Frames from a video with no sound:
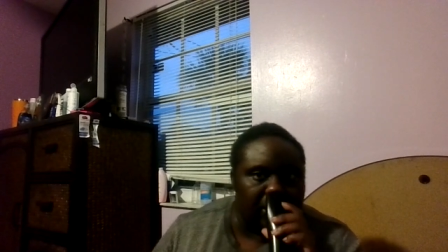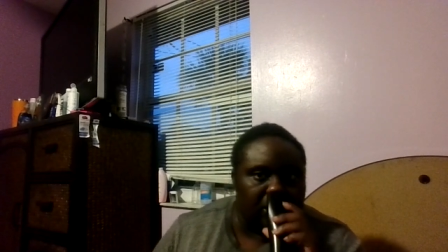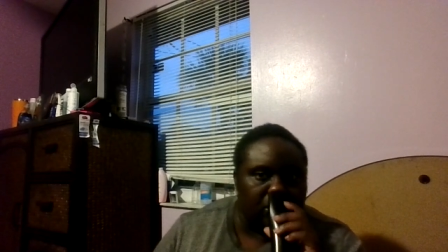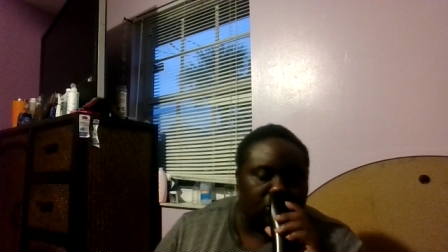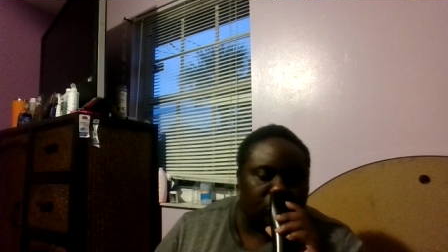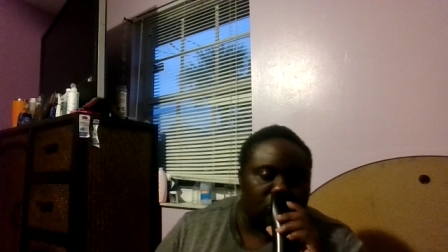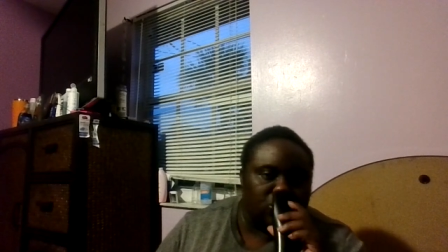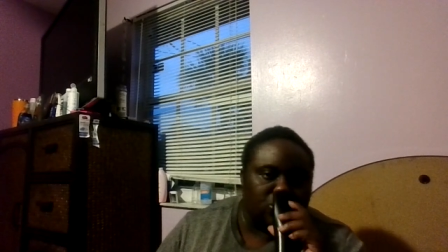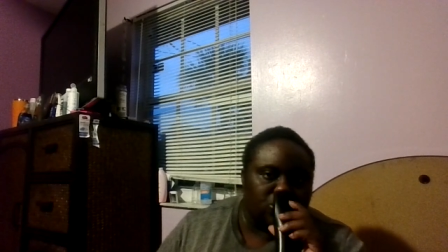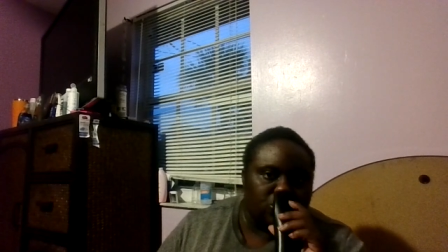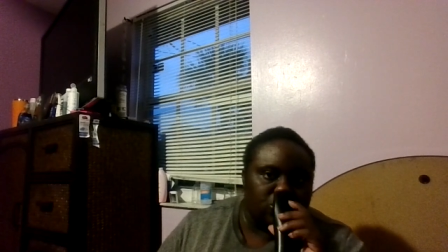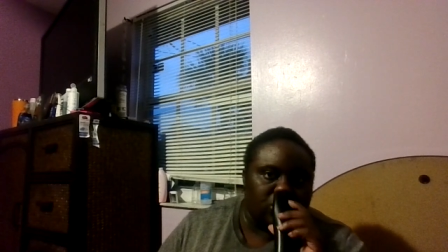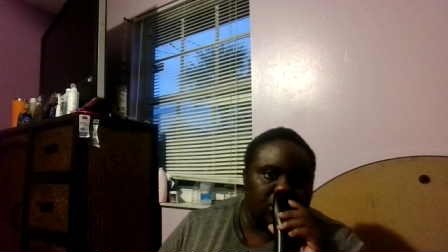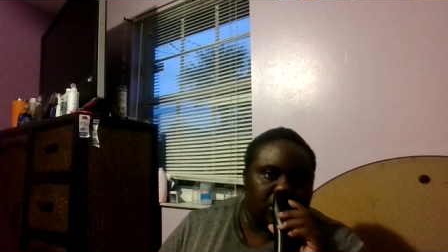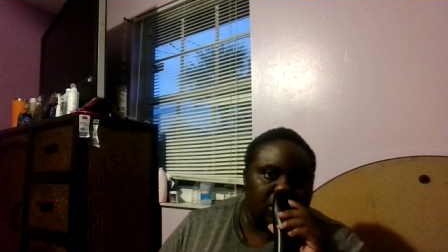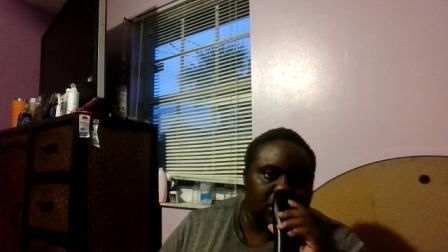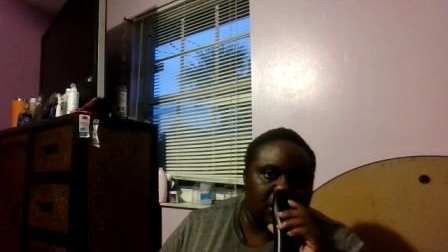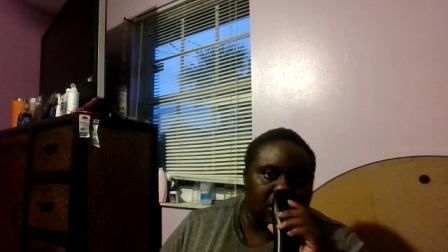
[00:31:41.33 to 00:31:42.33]

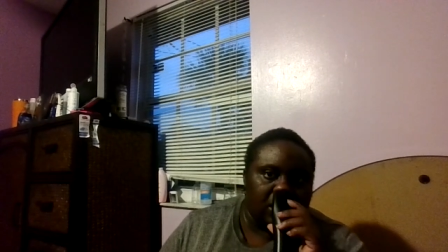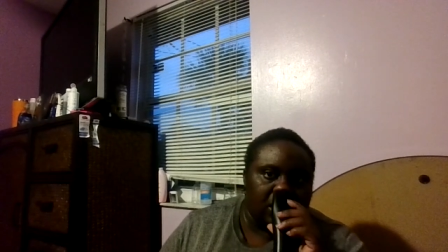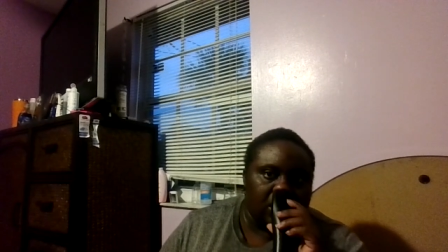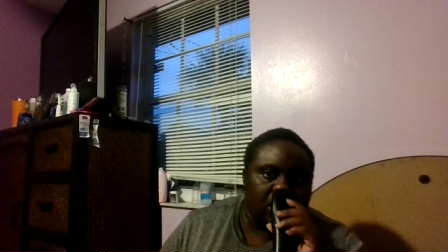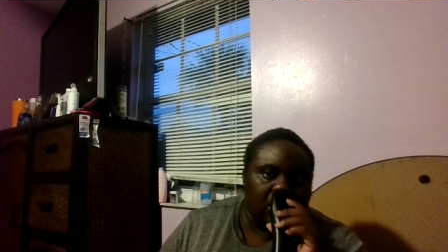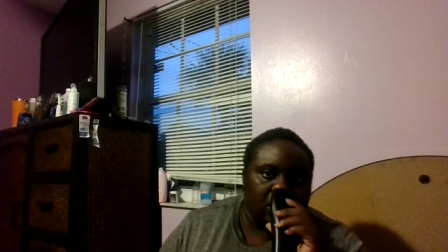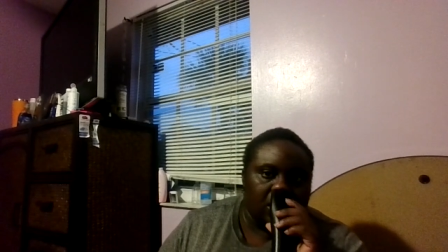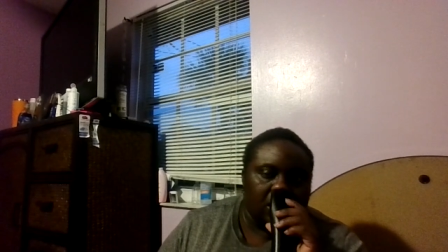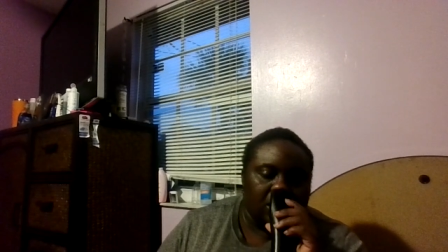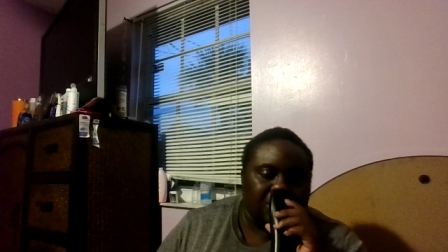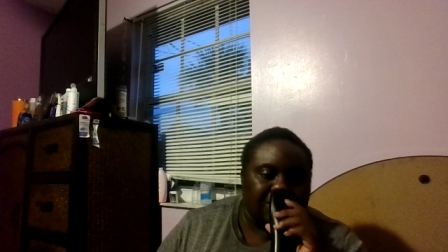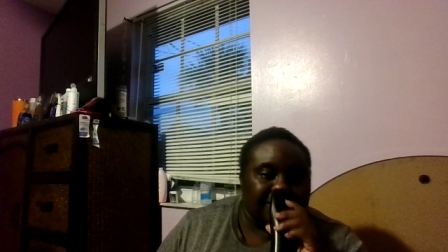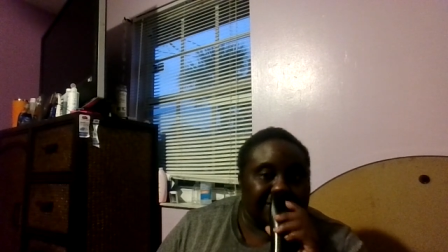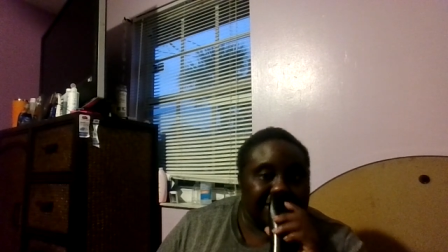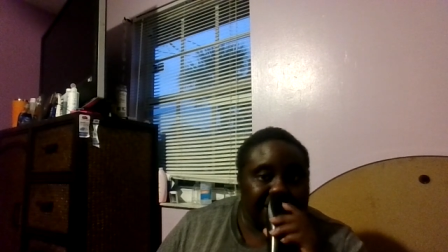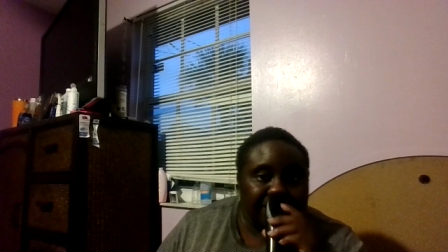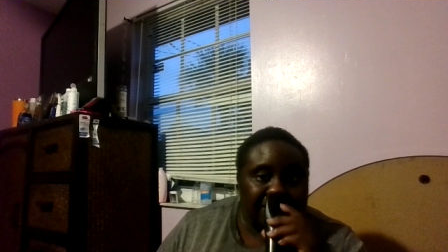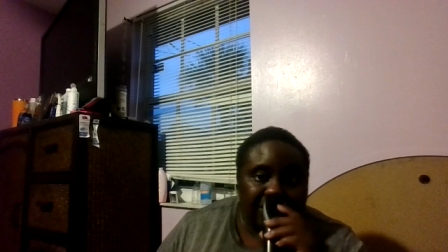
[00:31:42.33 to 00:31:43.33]
usually
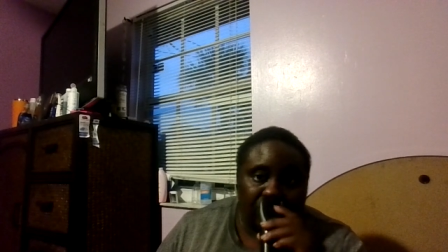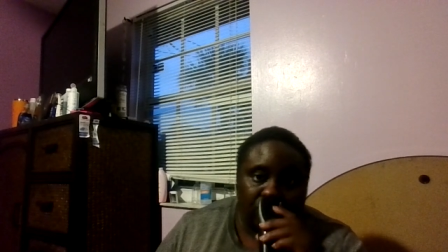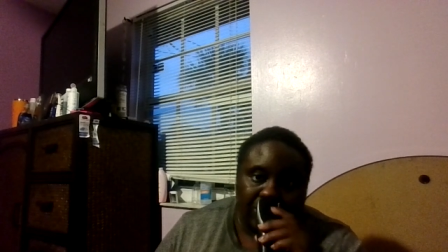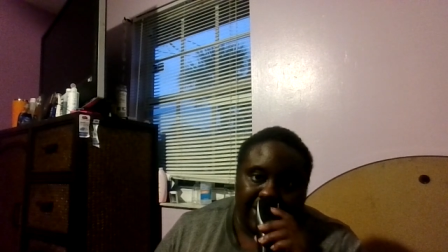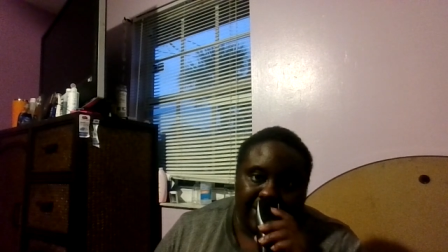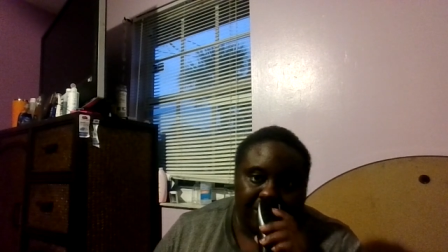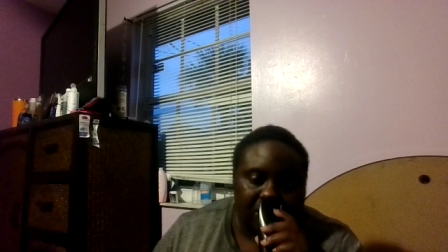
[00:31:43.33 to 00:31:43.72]
sometimes I write